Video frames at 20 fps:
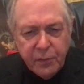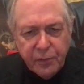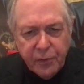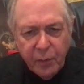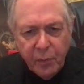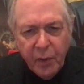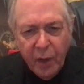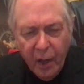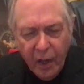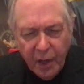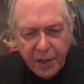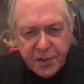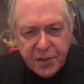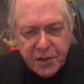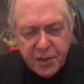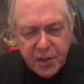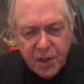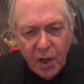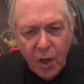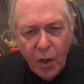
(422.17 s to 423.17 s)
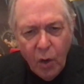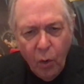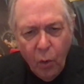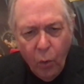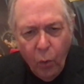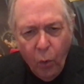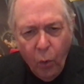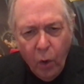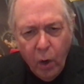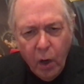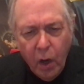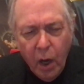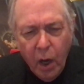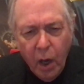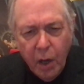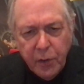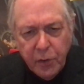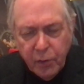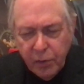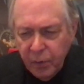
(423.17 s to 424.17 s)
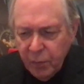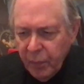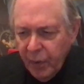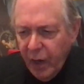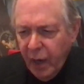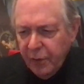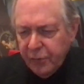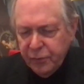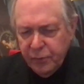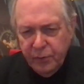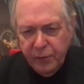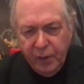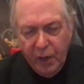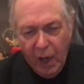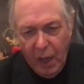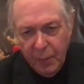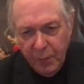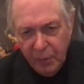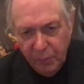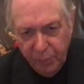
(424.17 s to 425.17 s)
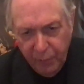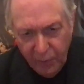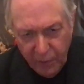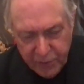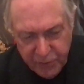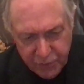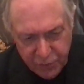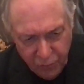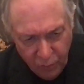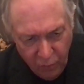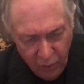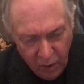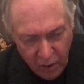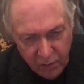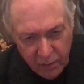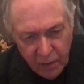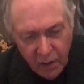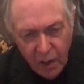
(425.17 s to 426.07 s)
from us, or you can buy it through your comic book store.